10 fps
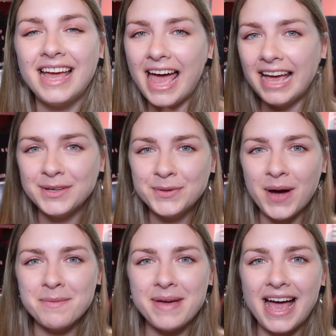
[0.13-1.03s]
Hey you,
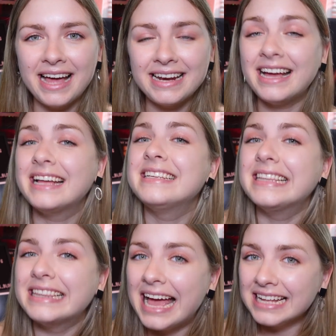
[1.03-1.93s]
I'm Anna and
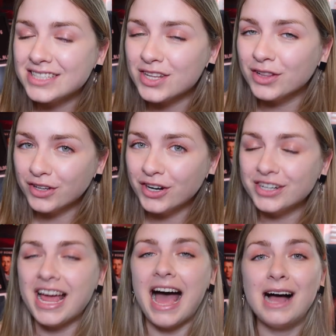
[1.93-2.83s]
let's
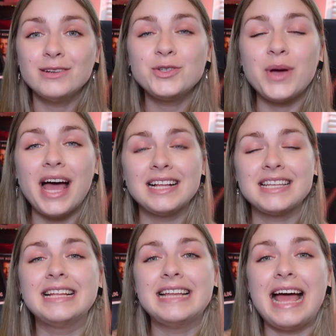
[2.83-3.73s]
learn how to
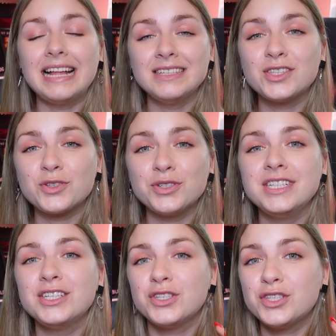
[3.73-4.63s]
add an end
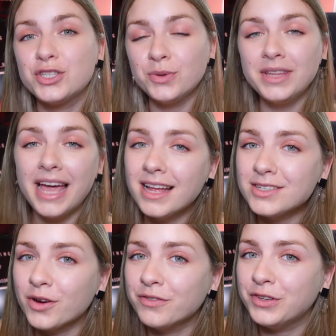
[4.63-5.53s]
screen to the
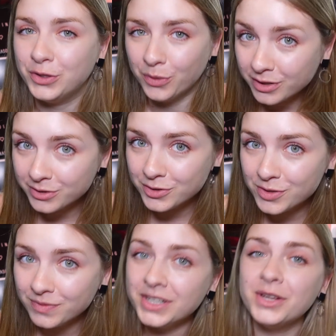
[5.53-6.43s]
end of your
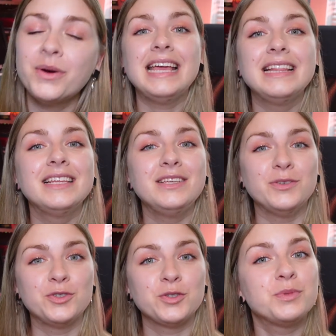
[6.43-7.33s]
YouTube video in the
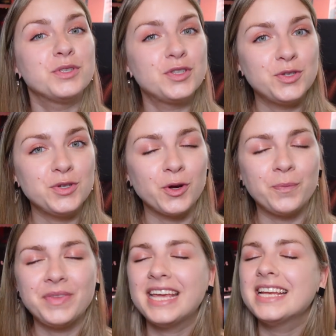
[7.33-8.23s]
YouTube Studio.
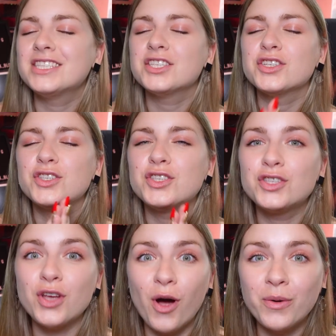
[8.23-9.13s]
It is
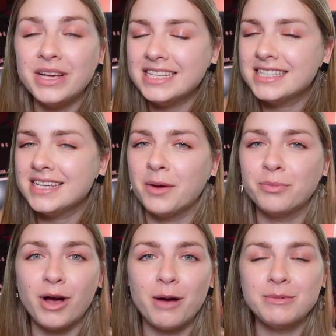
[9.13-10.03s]
so easy, I
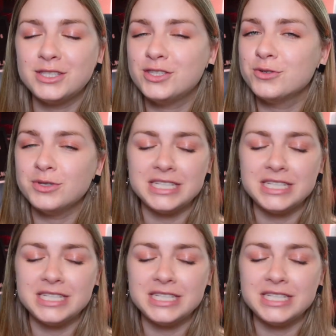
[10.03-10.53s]
promise you.